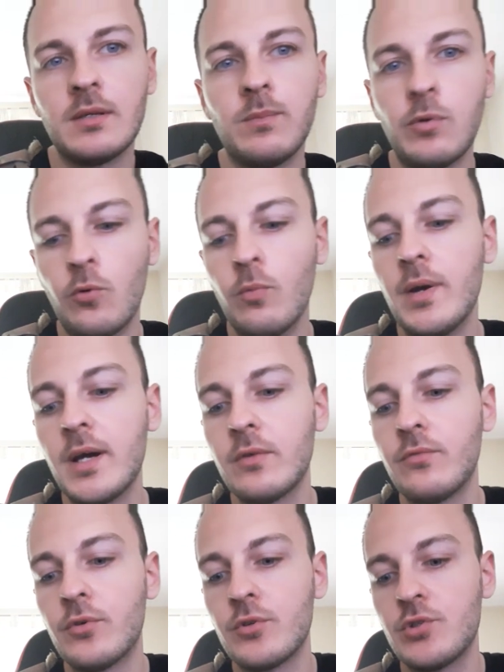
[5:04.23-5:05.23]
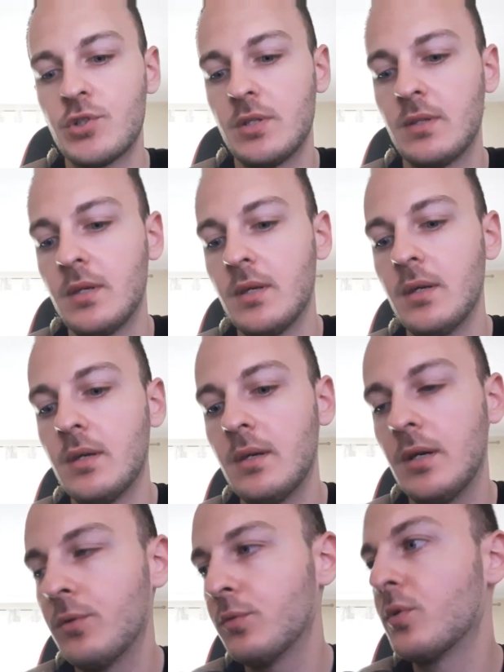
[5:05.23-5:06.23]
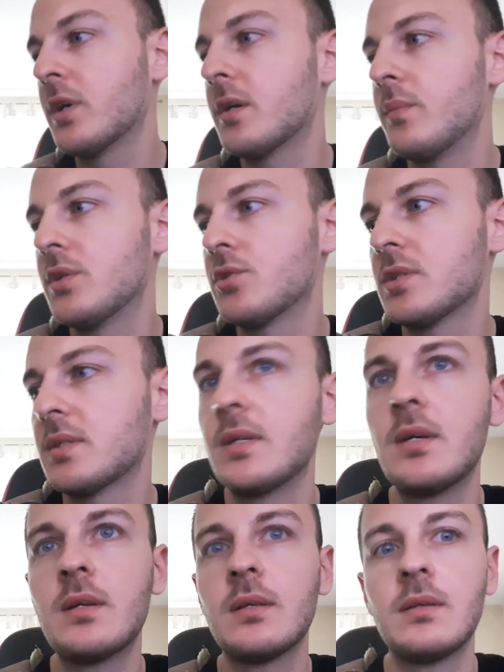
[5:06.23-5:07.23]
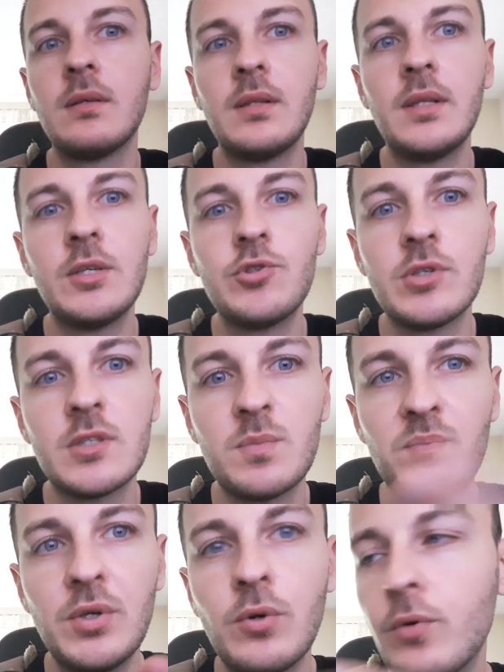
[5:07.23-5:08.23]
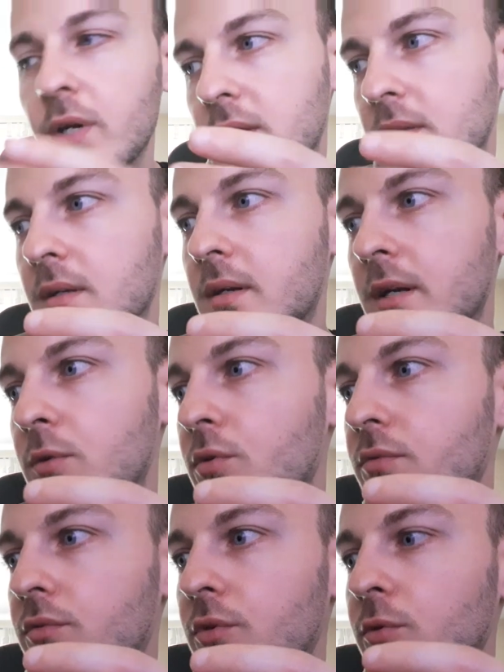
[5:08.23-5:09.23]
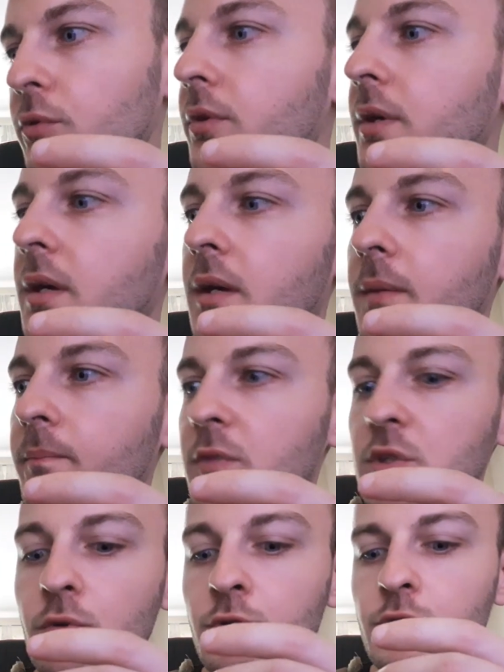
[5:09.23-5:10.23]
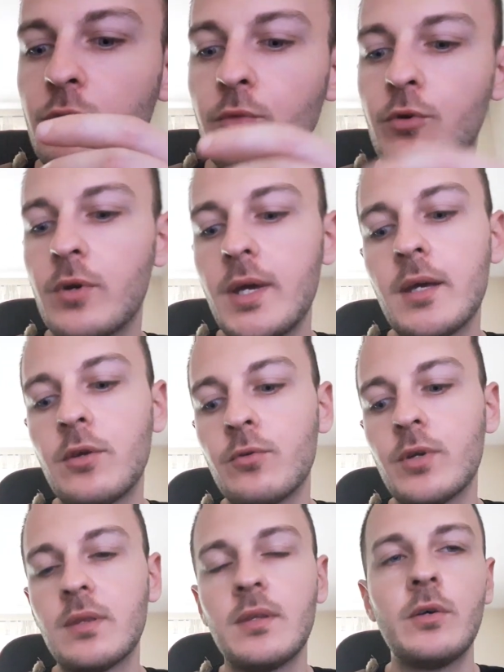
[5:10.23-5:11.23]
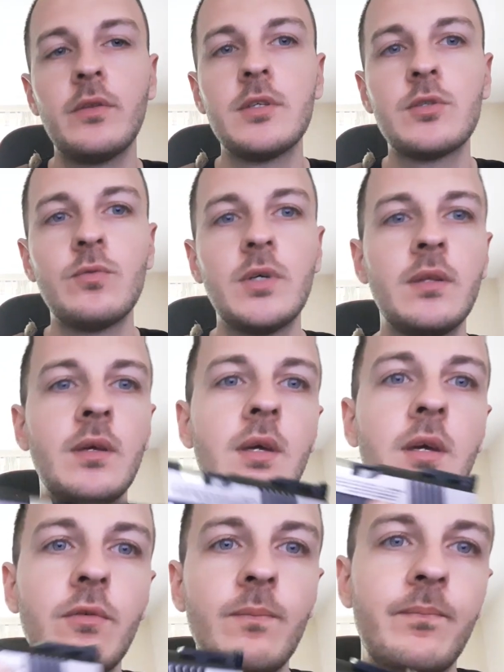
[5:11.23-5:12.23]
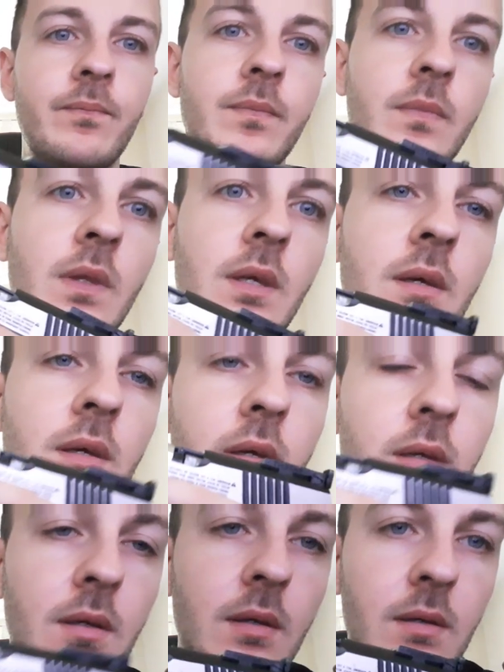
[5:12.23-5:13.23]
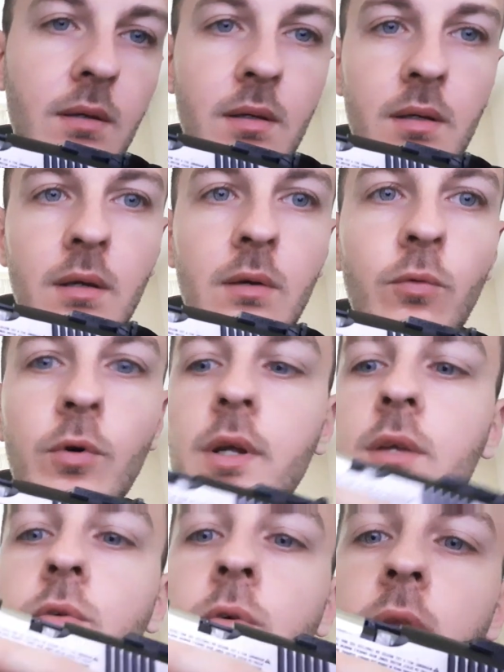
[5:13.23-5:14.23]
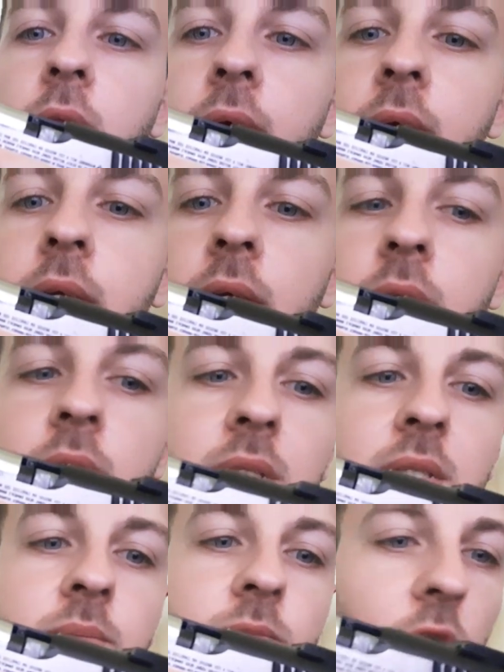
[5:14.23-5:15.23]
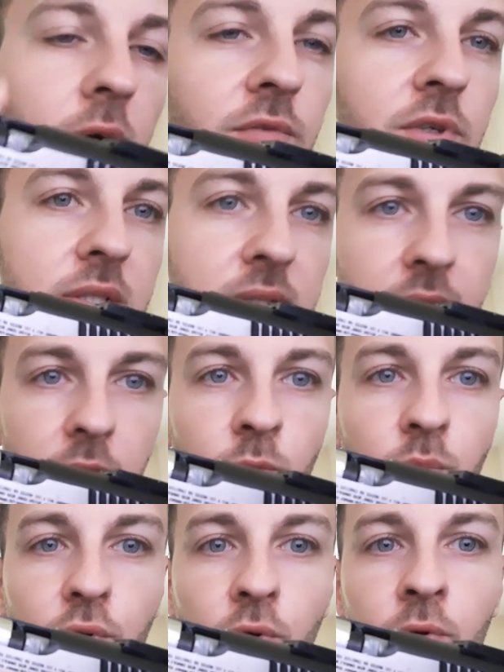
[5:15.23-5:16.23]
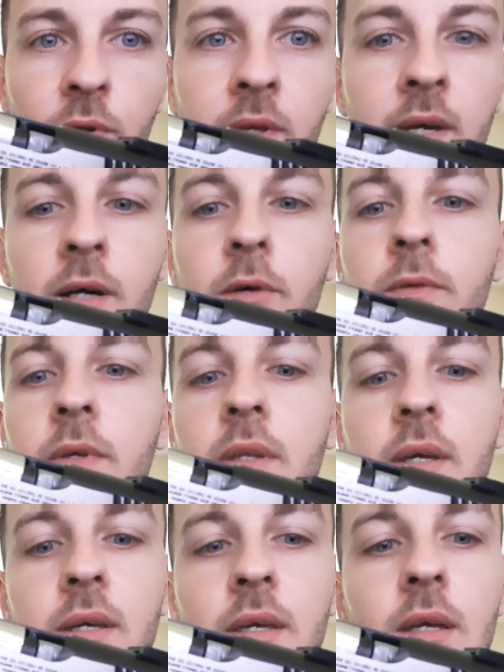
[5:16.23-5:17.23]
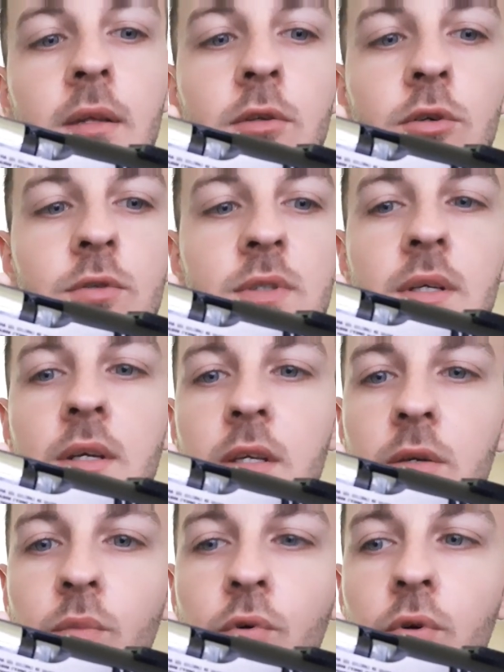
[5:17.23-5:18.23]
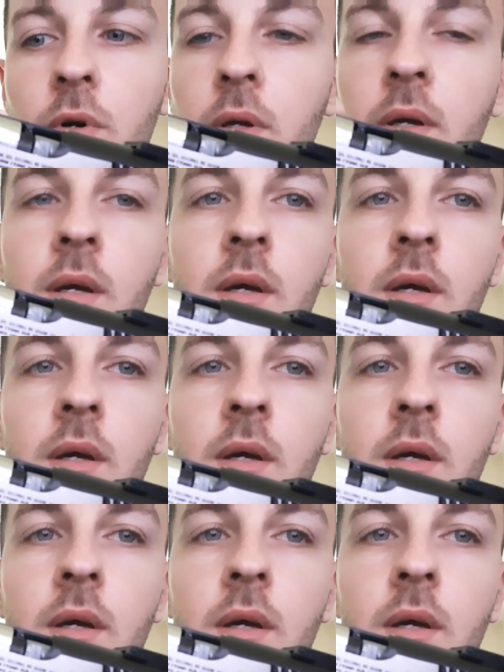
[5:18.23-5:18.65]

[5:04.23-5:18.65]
the blowback version. I would recommend just getting the Legends P08 that I reviewed. It's also more accurate. Now this one, what I don't like it is obviously it broke down and I can't use it anymore.